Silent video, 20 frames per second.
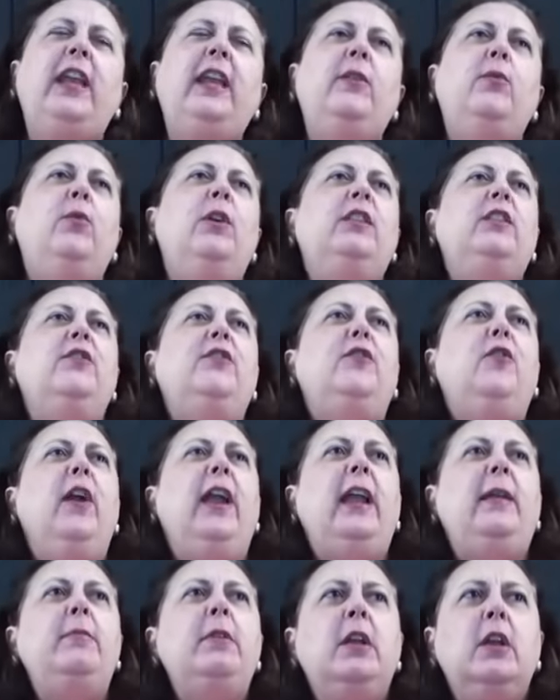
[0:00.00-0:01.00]
feet with the
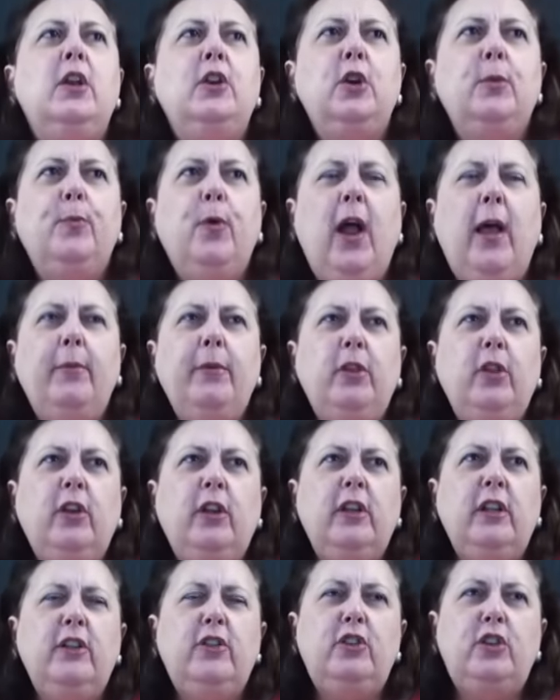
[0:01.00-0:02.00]
frame. Yeah you're probably
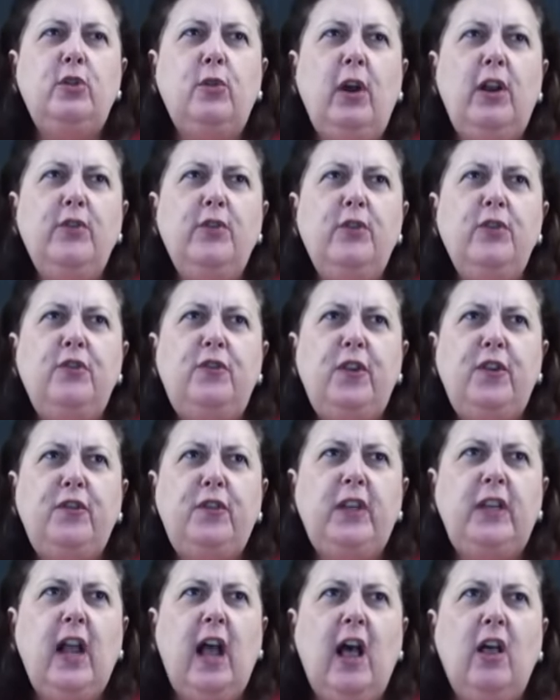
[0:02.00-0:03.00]
looking at
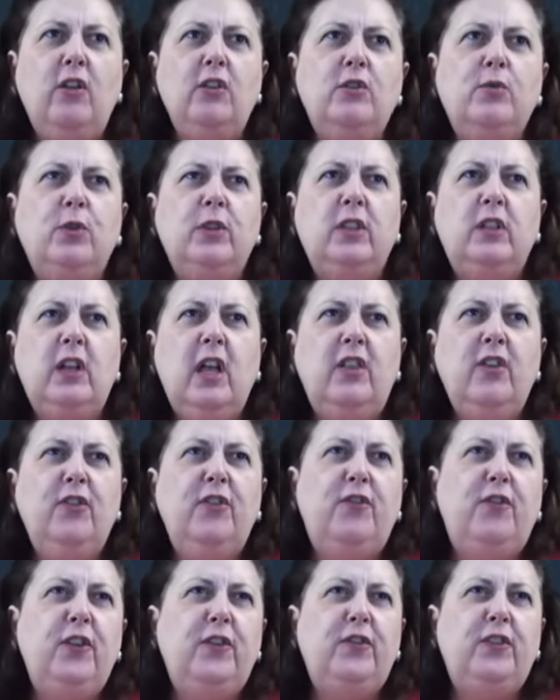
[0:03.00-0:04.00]
$250 with
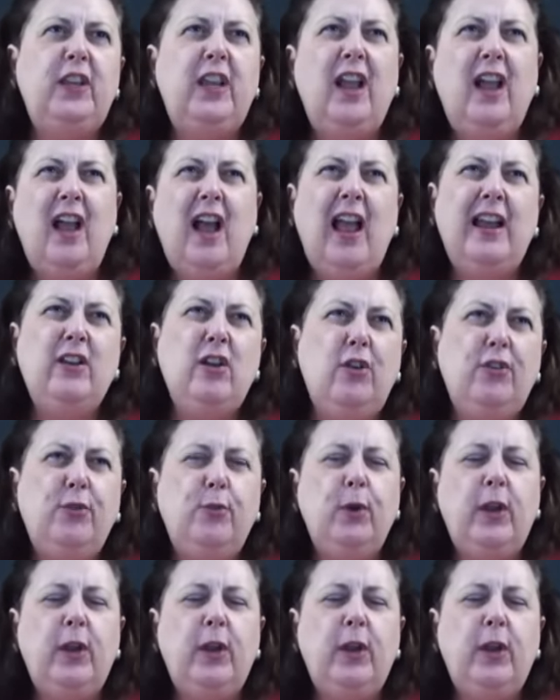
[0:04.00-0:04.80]
another 50. I'd go